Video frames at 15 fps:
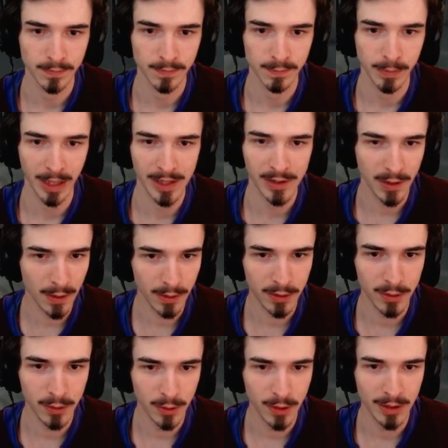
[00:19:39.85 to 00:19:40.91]
But in solo
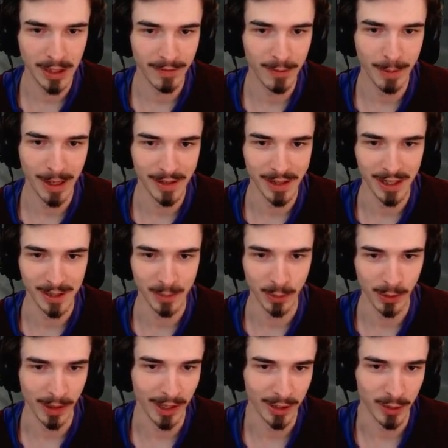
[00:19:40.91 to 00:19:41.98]
queue, you can definitely play Jax
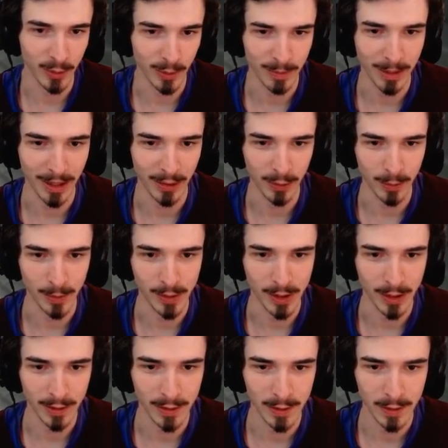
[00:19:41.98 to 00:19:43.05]
more like you would play a normal
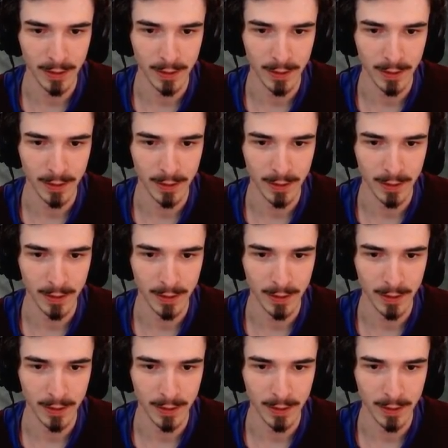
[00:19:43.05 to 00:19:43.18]
Jax.